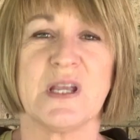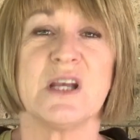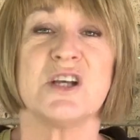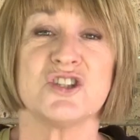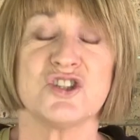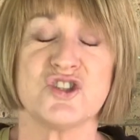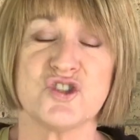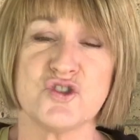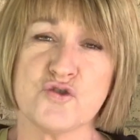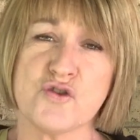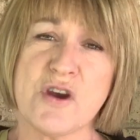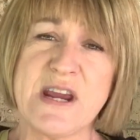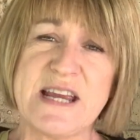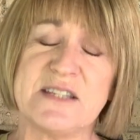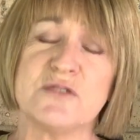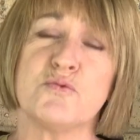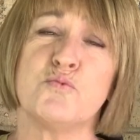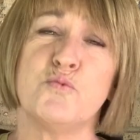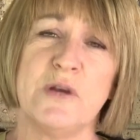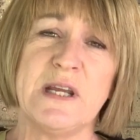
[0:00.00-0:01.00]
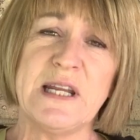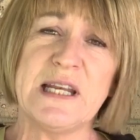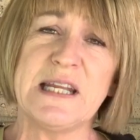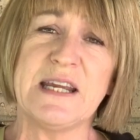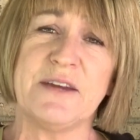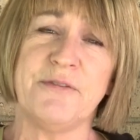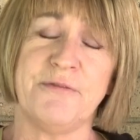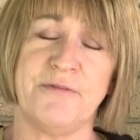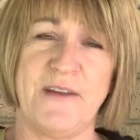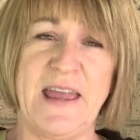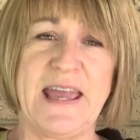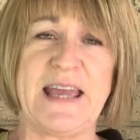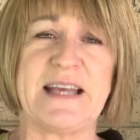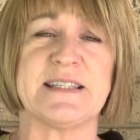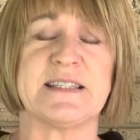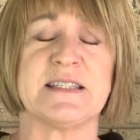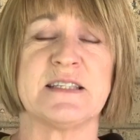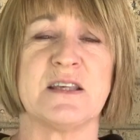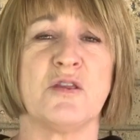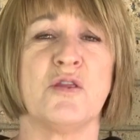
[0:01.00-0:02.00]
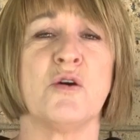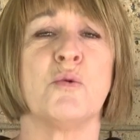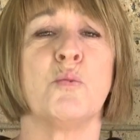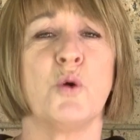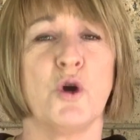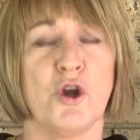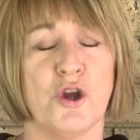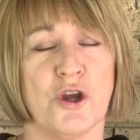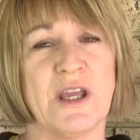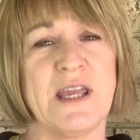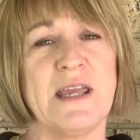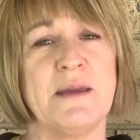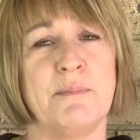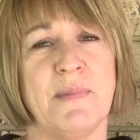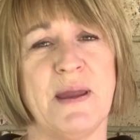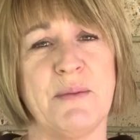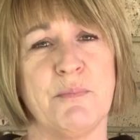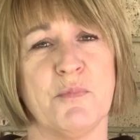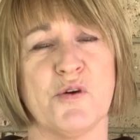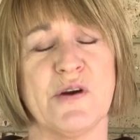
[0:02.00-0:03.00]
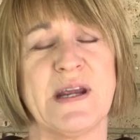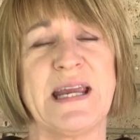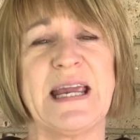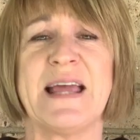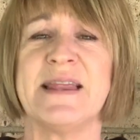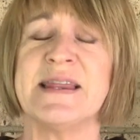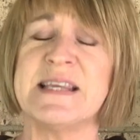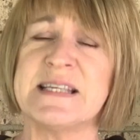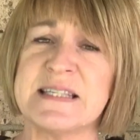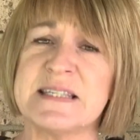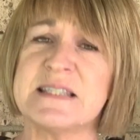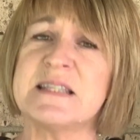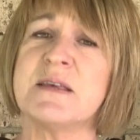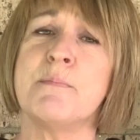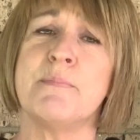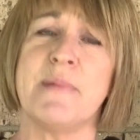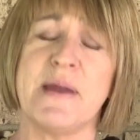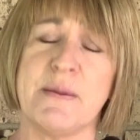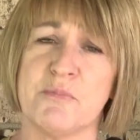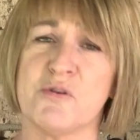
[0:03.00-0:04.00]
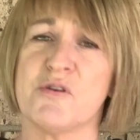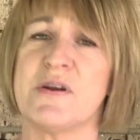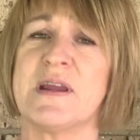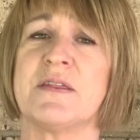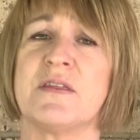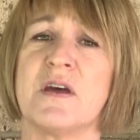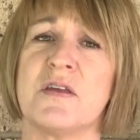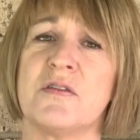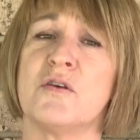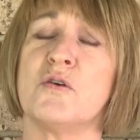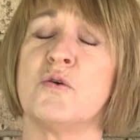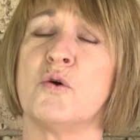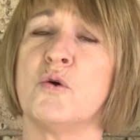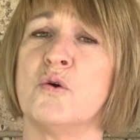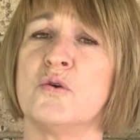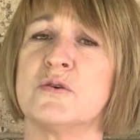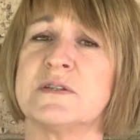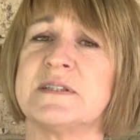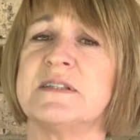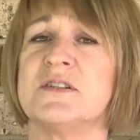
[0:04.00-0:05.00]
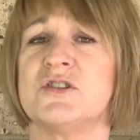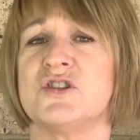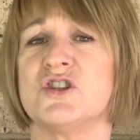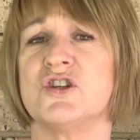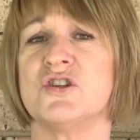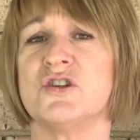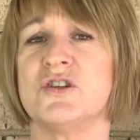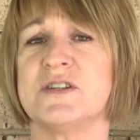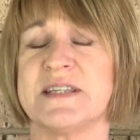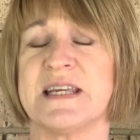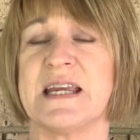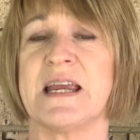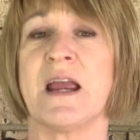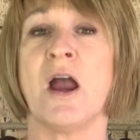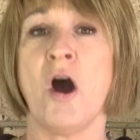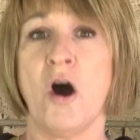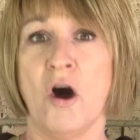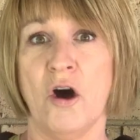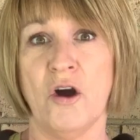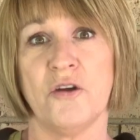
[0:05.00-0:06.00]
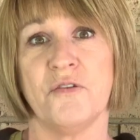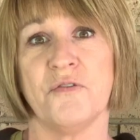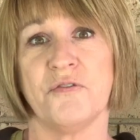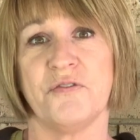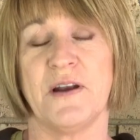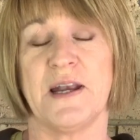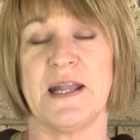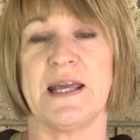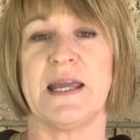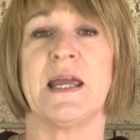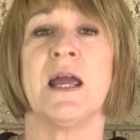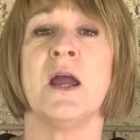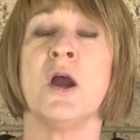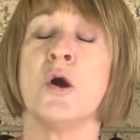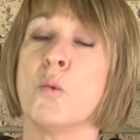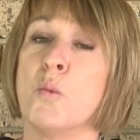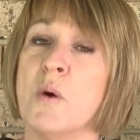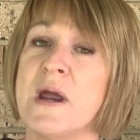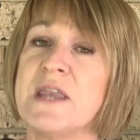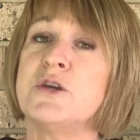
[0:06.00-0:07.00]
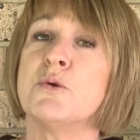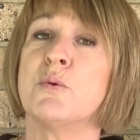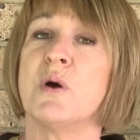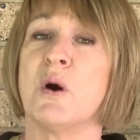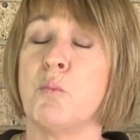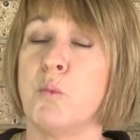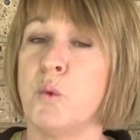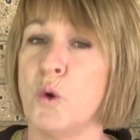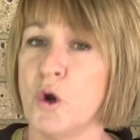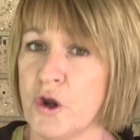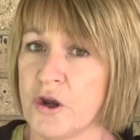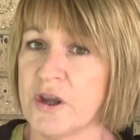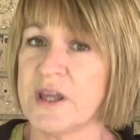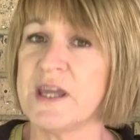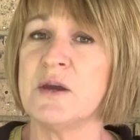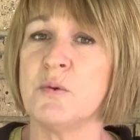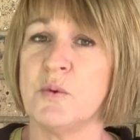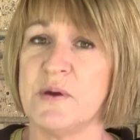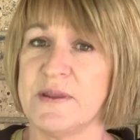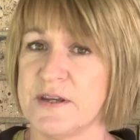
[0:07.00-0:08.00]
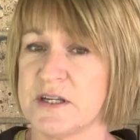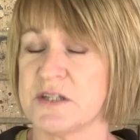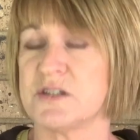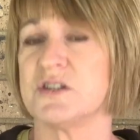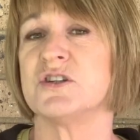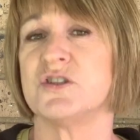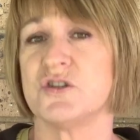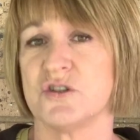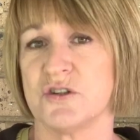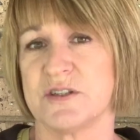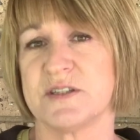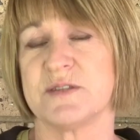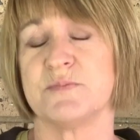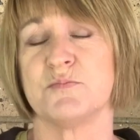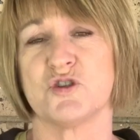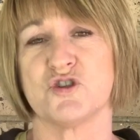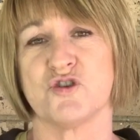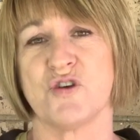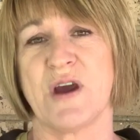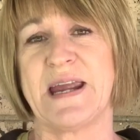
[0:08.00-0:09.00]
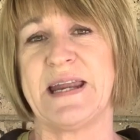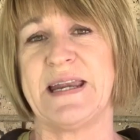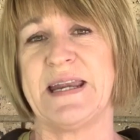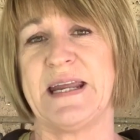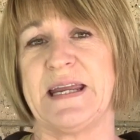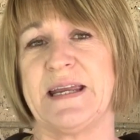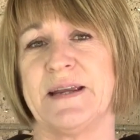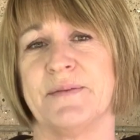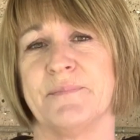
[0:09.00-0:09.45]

Stress really affects the working memory, and this is the memory that the horse is using, hopefully, when you are working with it to do some training.